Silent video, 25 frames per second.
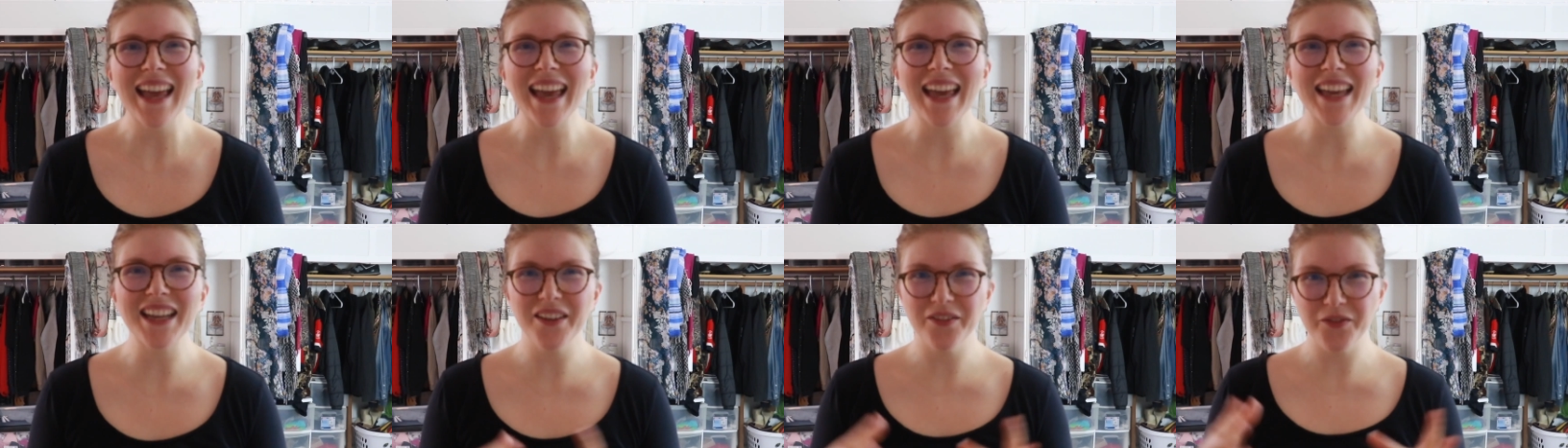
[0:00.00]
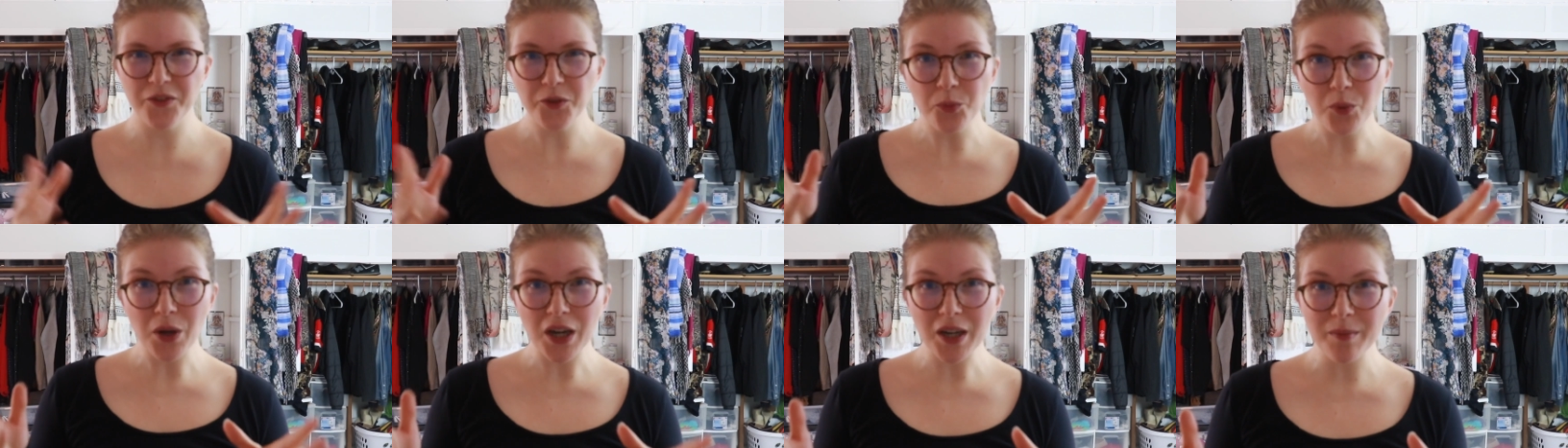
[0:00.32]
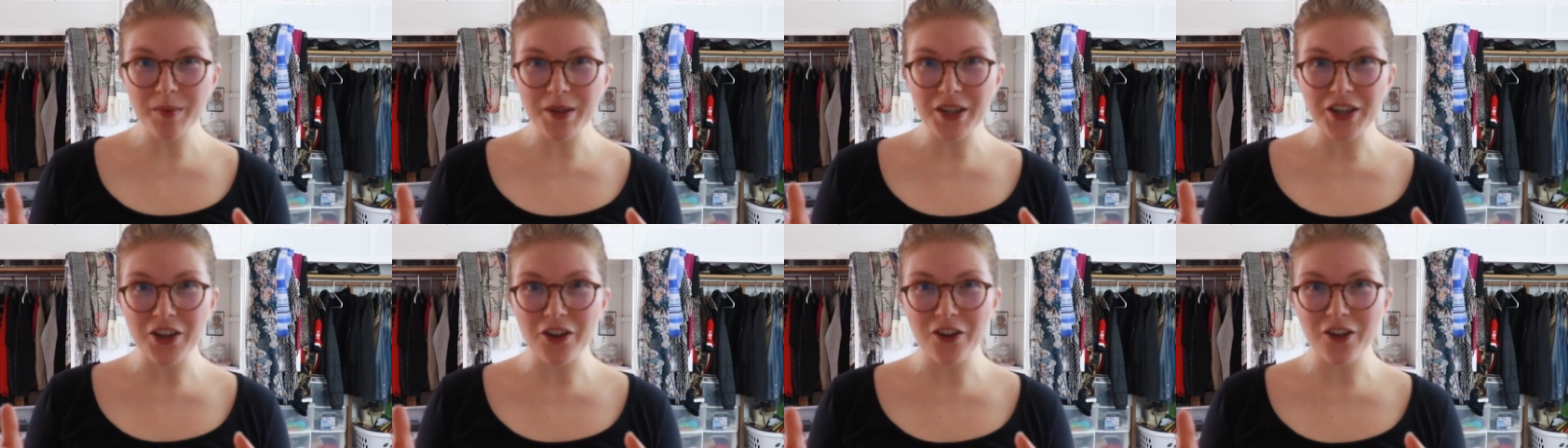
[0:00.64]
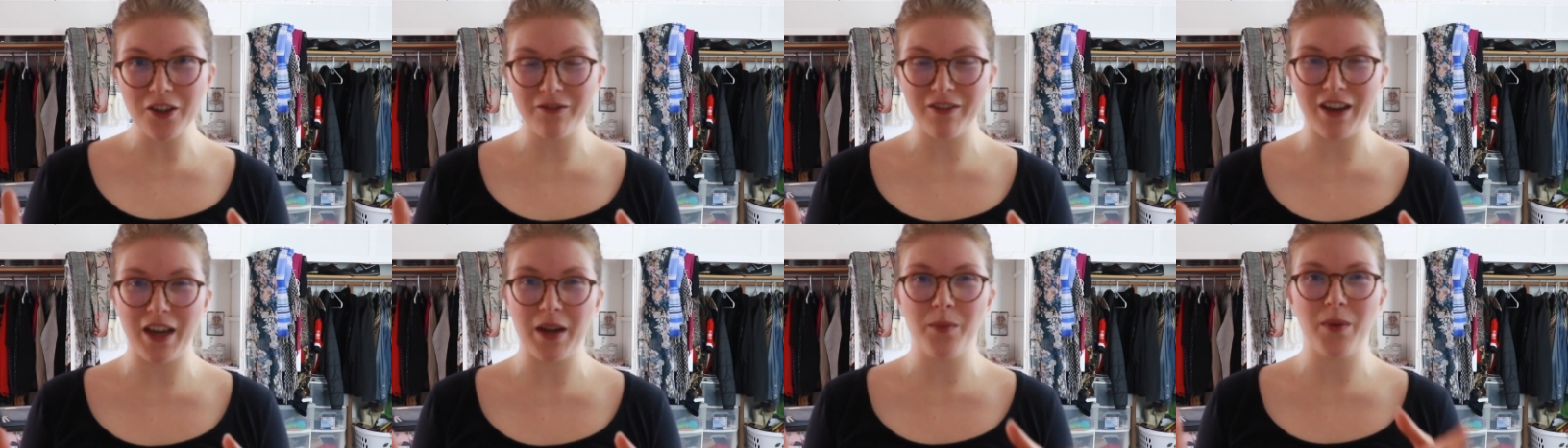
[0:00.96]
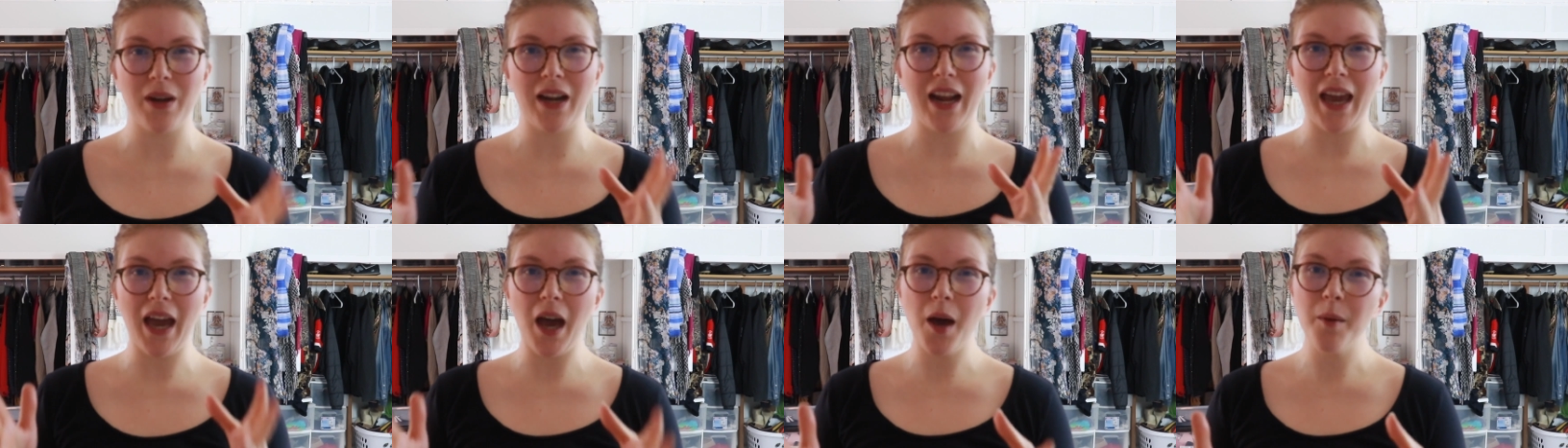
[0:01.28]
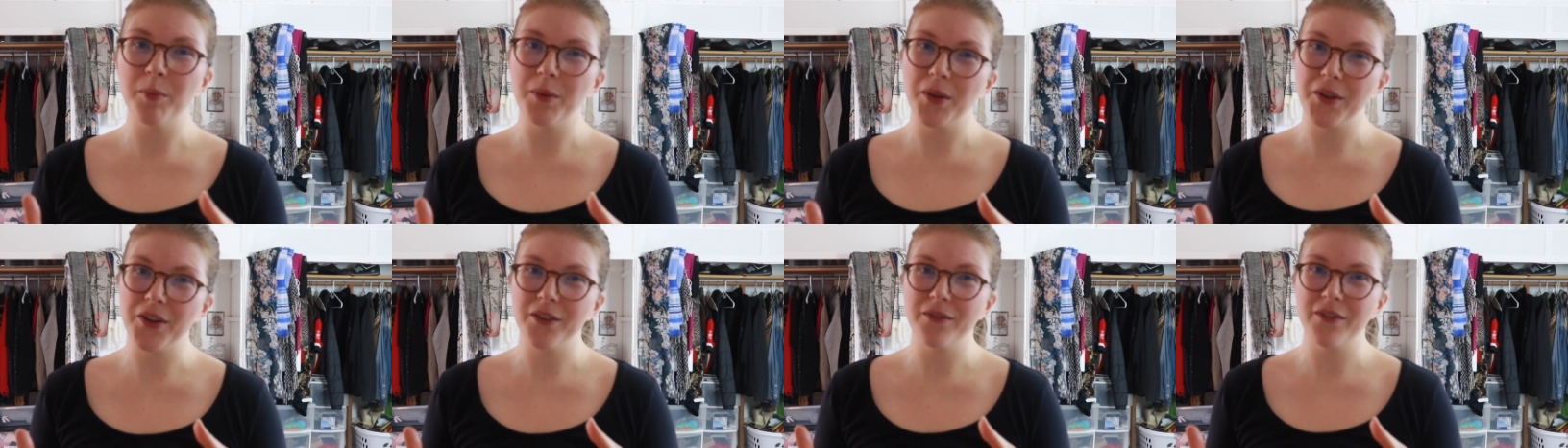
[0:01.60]
And if you want to be notified when I
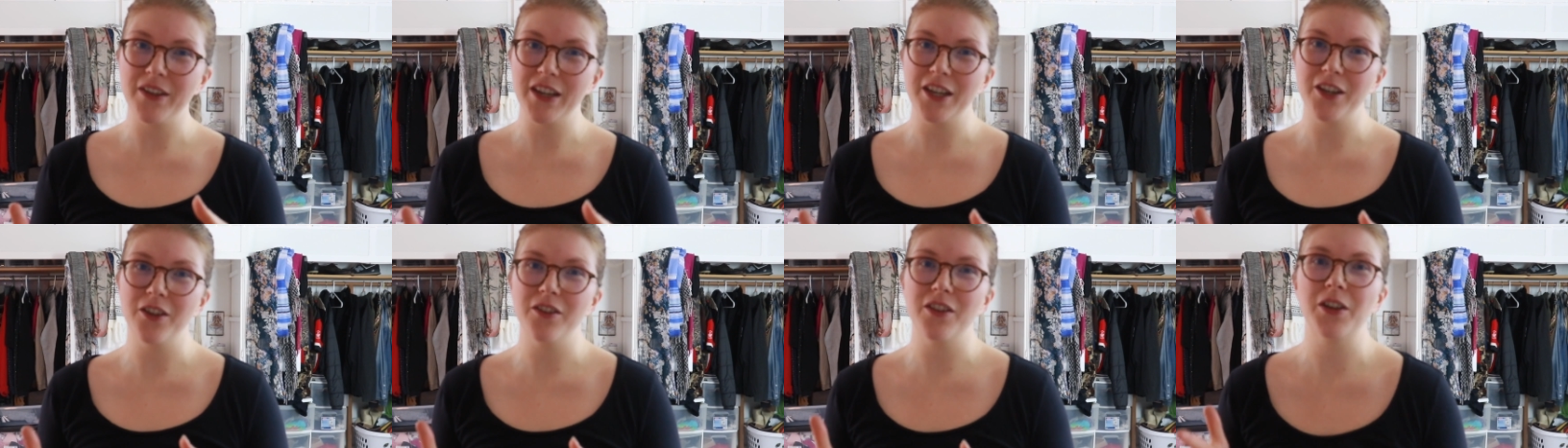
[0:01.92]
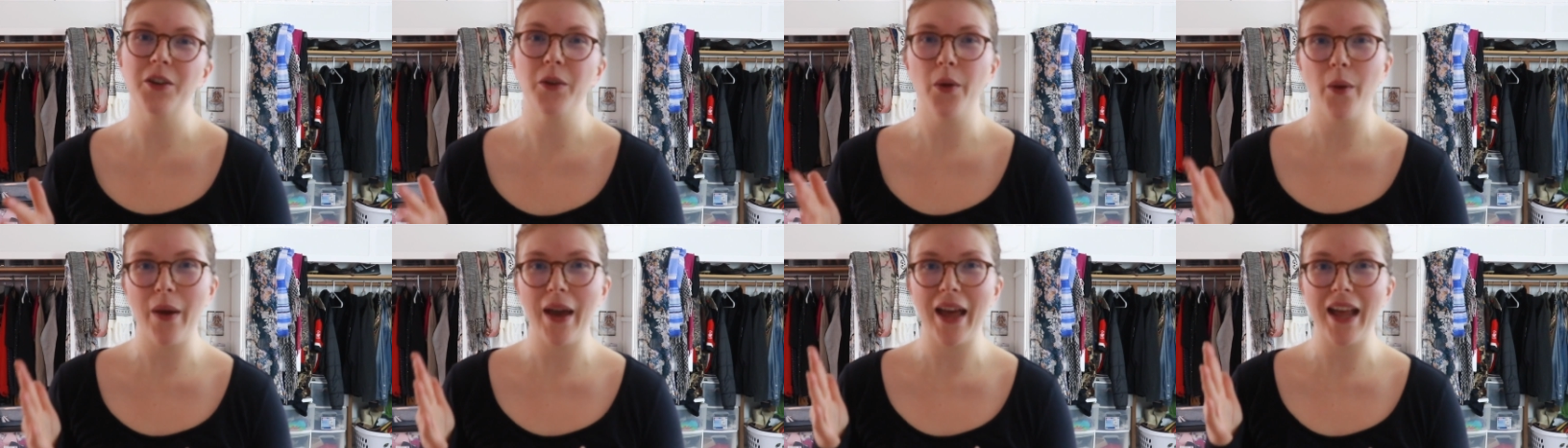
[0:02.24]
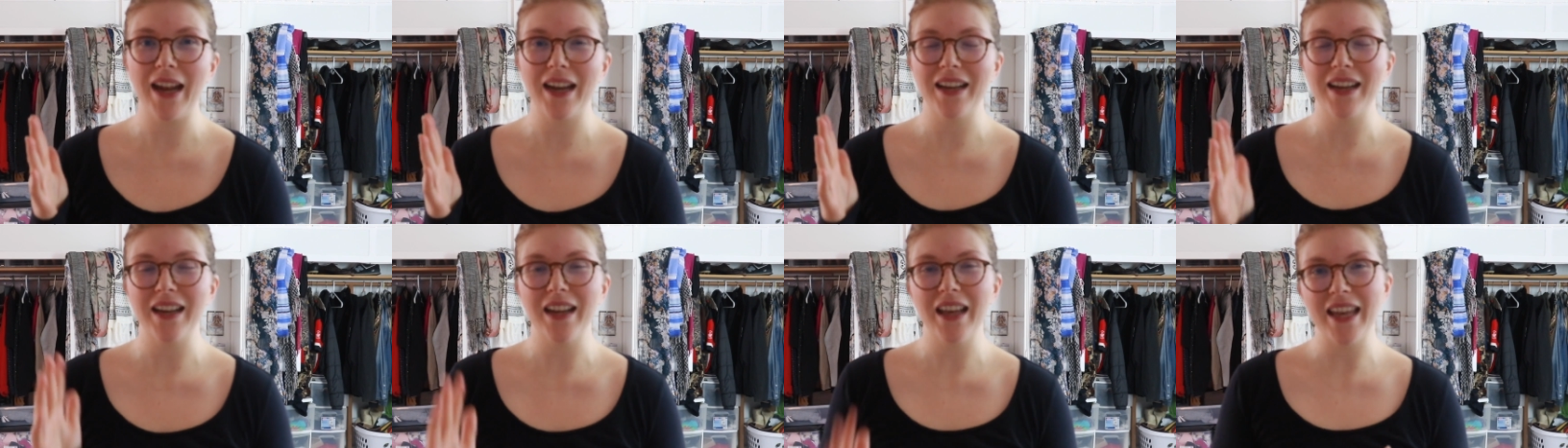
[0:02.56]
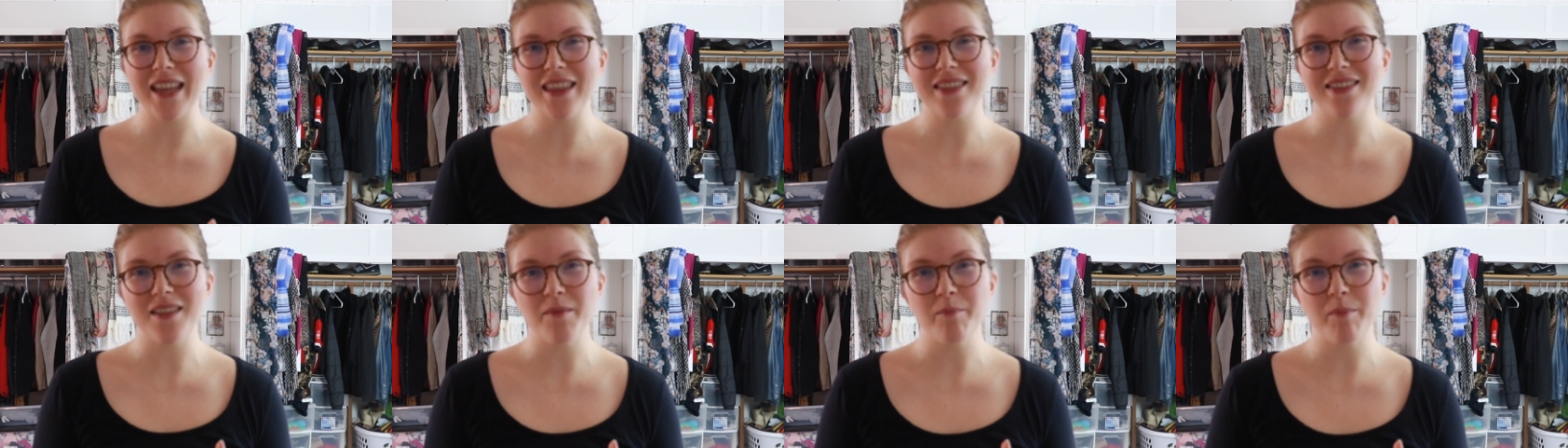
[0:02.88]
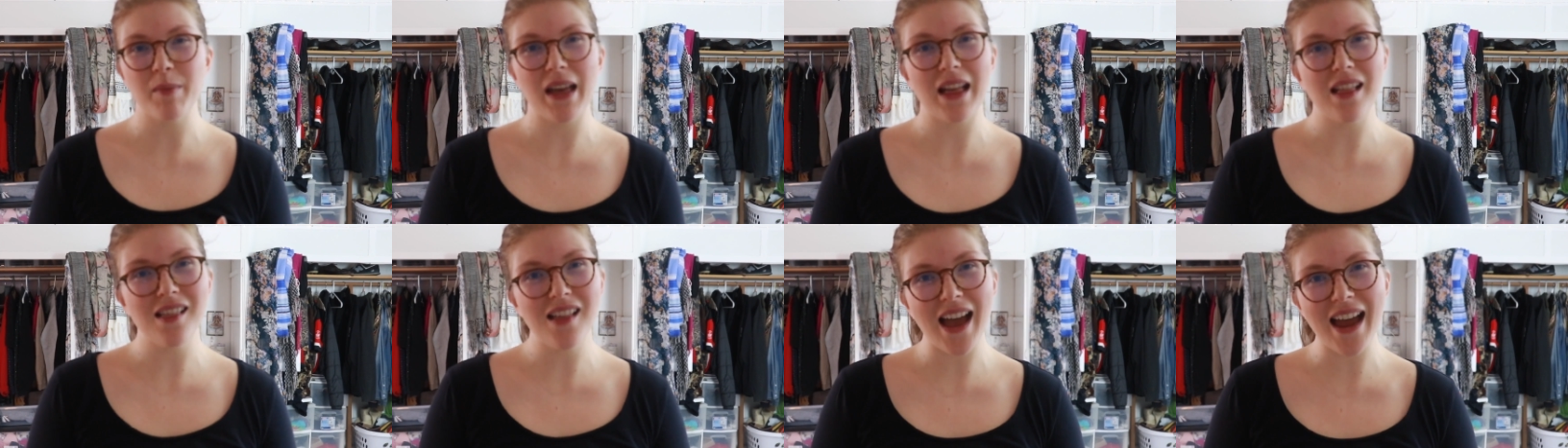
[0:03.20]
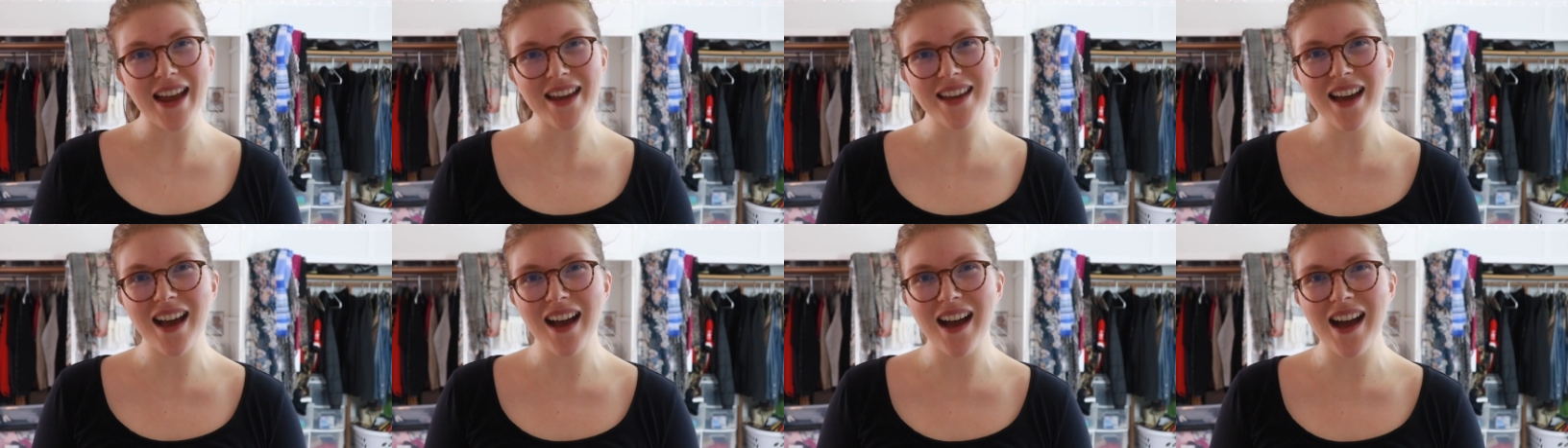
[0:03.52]
upload a video, then go ahead and hit the bell
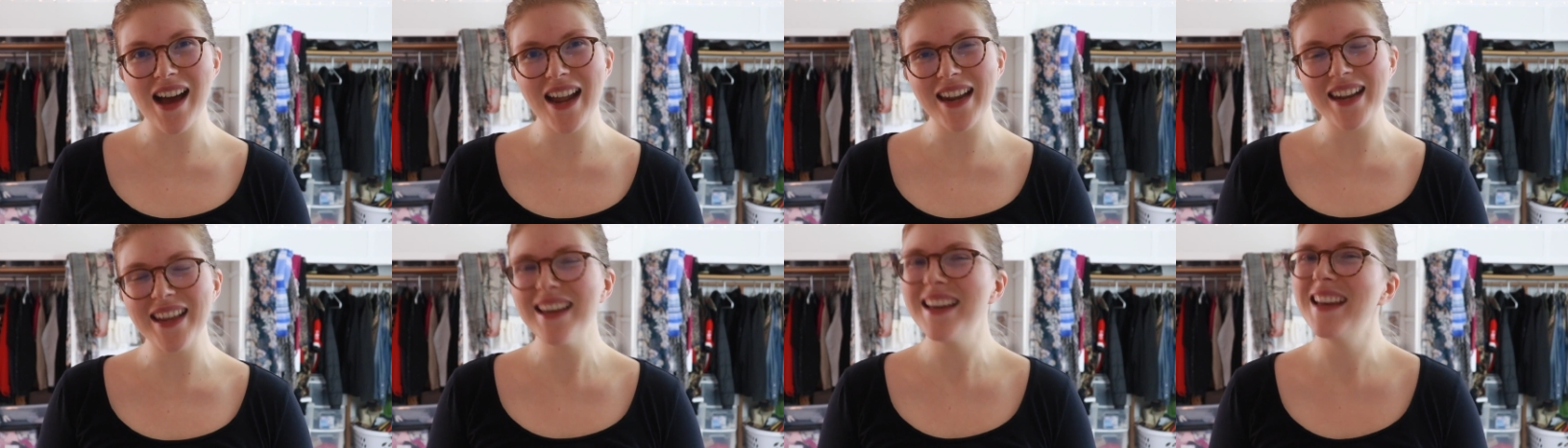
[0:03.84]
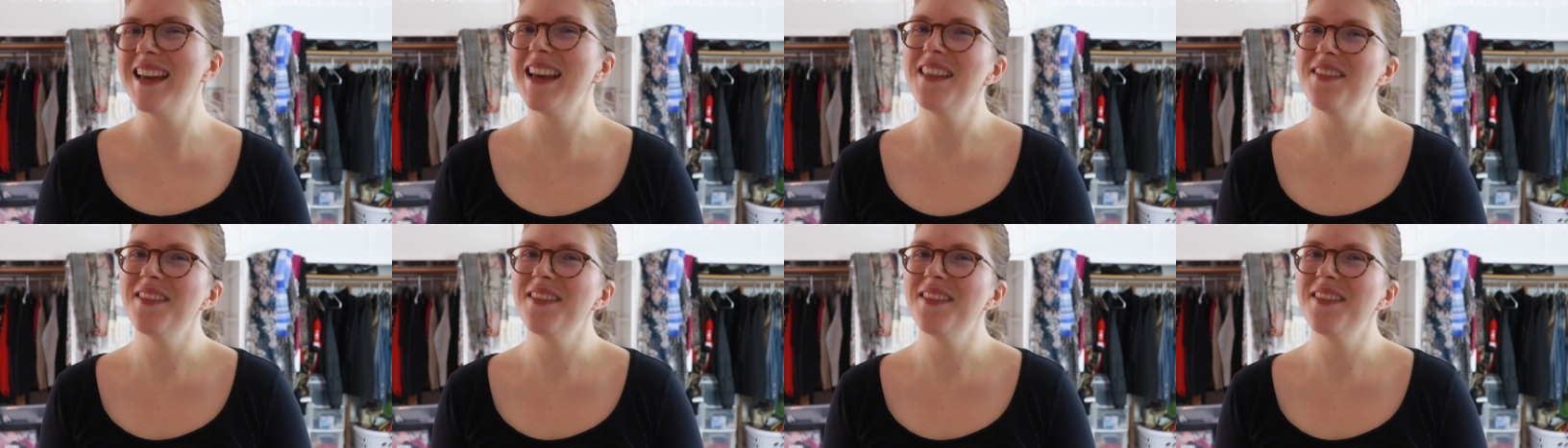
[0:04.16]
icon.